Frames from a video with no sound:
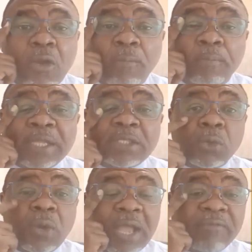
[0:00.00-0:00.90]
compared
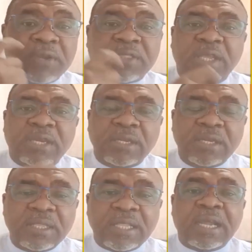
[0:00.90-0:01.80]
to everything
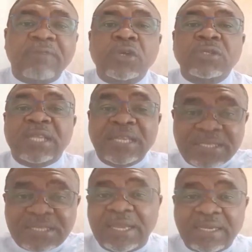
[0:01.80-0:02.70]
that I've just
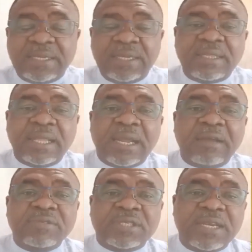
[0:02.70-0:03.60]
listed that I
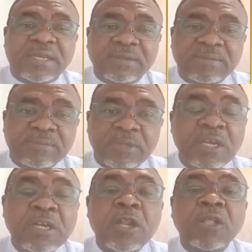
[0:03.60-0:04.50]
have seen.
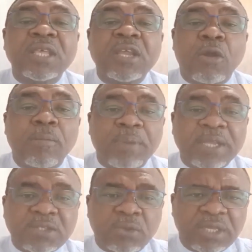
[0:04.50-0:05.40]
Nothing
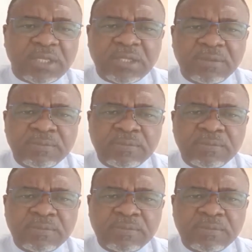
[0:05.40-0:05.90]
compares to it.